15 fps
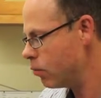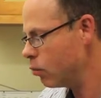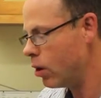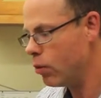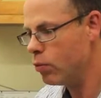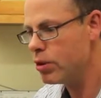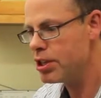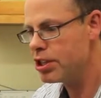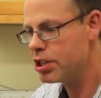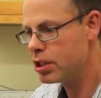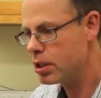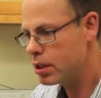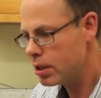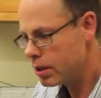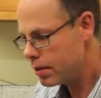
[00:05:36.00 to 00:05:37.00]
what was
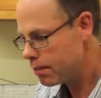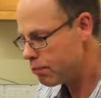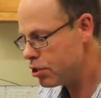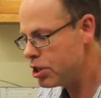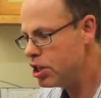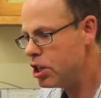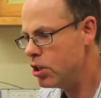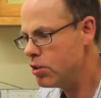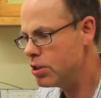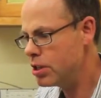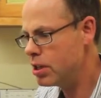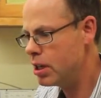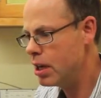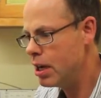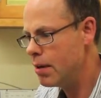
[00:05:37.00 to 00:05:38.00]

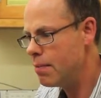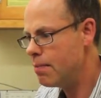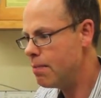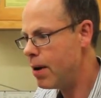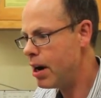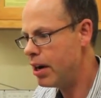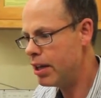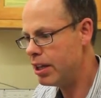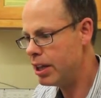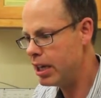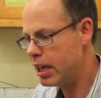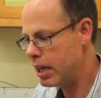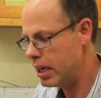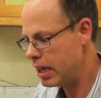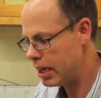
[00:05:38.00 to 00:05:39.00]
produced by
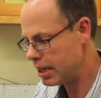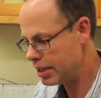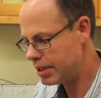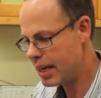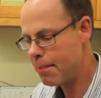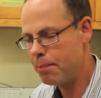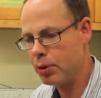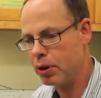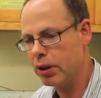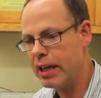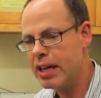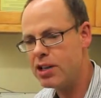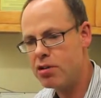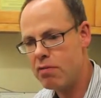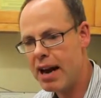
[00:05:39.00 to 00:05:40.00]
the sample
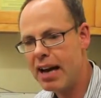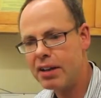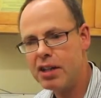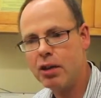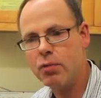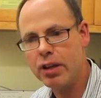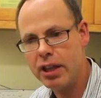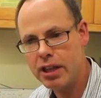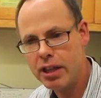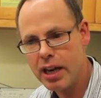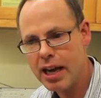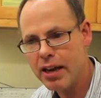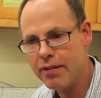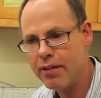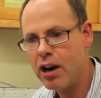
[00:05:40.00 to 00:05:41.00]
interacting with
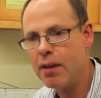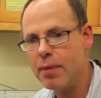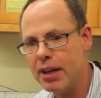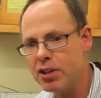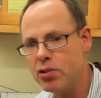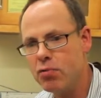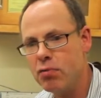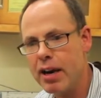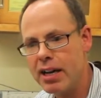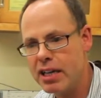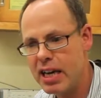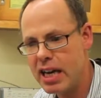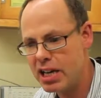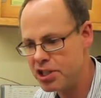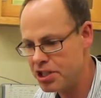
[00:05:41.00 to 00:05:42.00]
environmental
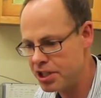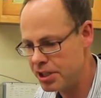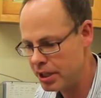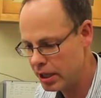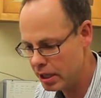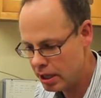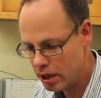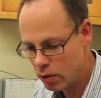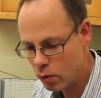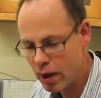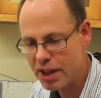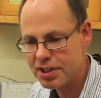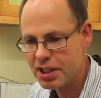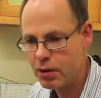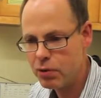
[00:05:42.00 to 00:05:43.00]
radiation
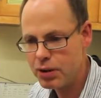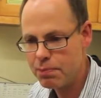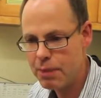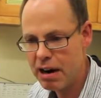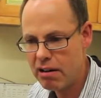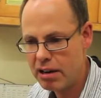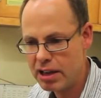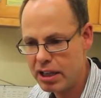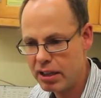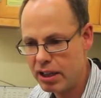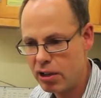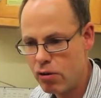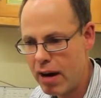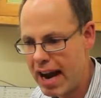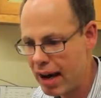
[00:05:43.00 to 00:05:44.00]
whilst it was buried in the
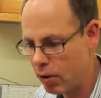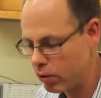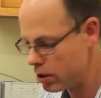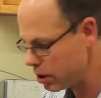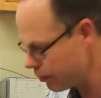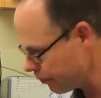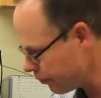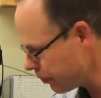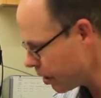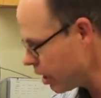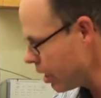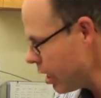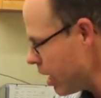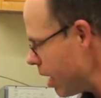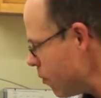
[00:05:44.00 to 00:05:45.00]
ground,
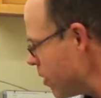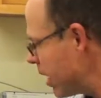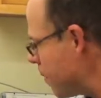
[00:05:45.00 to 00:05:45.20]
we